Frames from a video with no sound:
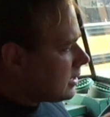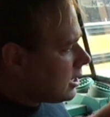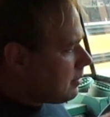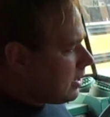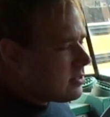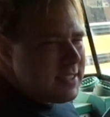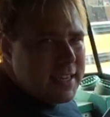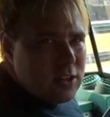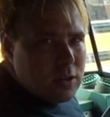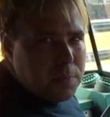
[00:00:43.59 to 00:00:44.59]
Come out,
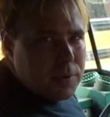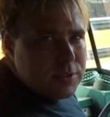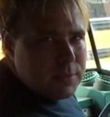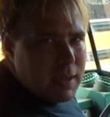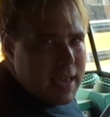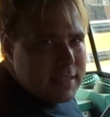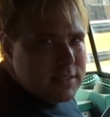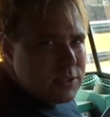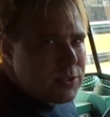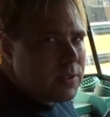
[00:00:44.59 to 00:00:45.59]
tinker, push some gas
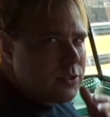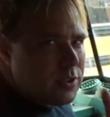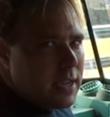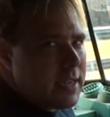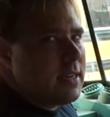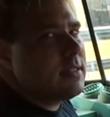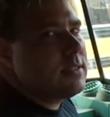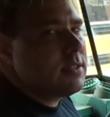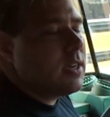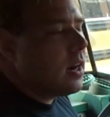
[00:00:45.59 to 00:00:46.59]
into it, try and get it to
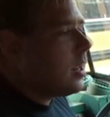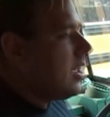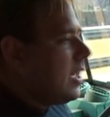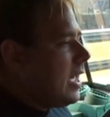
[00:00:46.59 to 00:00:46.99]
start.